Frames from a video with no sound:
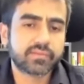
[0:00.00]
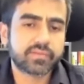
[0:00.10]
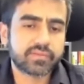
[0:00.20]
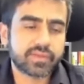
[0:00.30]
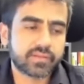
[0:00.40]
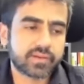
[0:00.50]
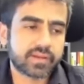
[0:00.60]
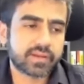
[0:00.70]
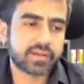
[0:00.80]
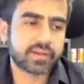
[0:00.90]
we have never
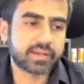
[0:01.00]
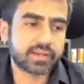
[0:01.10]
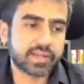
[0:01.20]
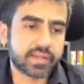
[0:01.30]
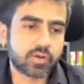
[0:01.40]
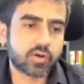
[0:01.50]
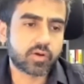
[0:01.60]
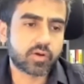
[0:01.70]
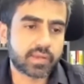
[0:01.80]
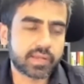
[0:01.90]
really taken
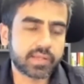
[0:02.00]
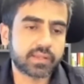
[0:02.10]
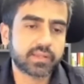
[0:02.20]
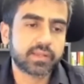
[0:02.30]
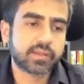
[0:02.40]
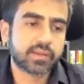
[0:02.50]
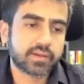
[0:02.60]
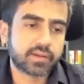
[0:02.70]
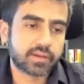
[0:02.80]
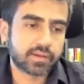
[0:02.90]
on money
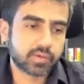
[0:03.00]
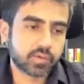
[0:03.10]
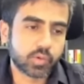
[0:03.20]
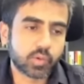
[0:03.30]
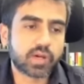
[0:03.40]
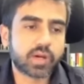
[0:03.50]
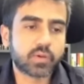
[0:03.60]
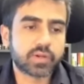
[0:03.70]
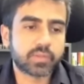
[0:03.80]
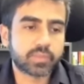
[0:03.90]
to go
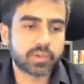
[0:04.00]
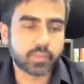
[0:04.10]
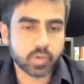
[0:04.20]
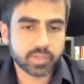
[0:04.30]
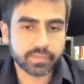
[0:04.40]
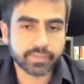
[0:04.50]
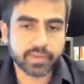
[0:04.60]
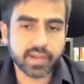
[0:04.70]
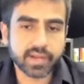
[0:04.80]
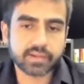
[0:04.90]
out and promote the
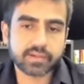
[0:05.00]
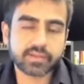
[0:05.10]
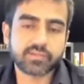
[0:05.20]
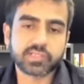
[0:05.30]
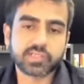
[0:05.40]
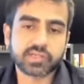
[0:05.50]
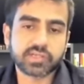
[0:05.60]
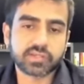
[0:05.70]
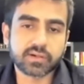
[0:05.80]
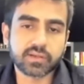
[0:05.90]
brand, which in
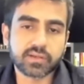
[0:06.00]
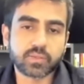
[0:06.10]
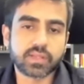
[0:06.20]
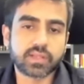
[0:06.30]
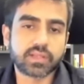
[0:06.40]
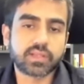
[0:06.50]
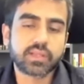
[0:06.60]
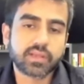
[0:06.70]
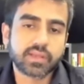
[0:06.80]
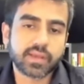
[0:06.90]
turn will
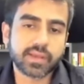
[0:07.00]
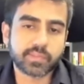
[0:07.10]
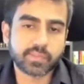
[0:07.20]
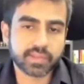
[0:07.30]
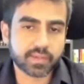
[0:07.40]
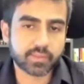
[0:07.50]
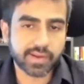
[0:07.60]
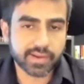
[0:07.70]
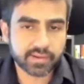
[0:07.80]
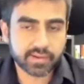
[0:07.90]
help us
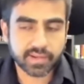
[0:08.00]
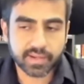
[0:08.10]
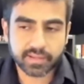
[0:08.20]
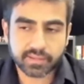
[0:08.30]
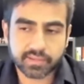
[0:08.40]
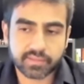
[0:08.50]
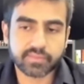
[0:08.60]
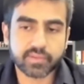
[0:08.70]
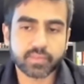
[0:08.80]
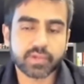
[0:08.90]
acquire clients.
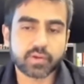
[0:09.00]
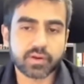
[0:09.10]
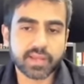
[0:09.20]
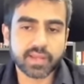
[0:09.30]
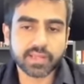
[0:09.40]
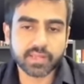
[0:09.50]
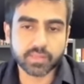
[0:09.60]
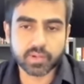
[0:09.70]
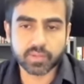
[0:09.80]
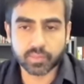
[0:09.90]
We've been organic
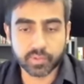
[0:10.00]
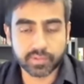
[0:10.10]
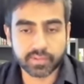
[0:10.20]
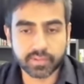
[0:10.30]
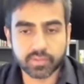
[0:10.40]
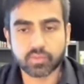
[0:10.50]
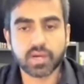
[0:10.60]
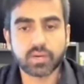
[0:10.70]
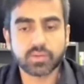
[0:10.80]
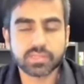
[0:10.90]
about the process
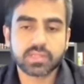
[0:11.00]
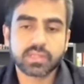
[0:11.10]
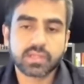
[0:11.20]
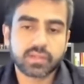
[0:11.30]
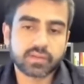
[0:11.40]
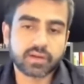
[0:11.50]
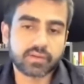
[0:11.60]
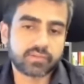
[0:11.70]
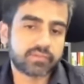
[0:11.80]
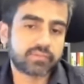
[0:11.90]
throughout.
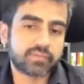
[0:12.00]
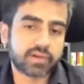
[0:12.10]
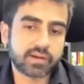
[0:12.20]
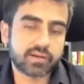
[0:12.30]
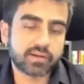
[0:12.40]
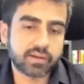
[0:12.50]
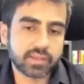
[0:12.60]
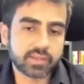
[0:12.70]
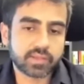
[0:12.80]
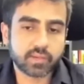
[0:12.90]
Uh, our
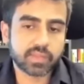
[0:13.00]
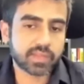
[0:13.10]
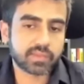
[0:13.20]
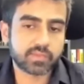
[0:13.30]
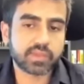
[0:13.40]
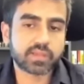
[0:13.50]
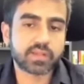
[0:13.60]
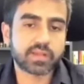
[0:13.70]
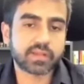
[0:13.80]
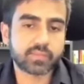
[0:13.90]
ethos has
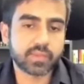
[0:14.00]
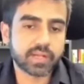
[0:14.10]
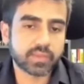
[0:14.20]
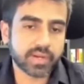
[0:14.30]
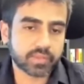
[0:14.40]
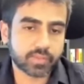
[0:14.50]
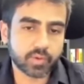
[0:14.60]
been, let's build a better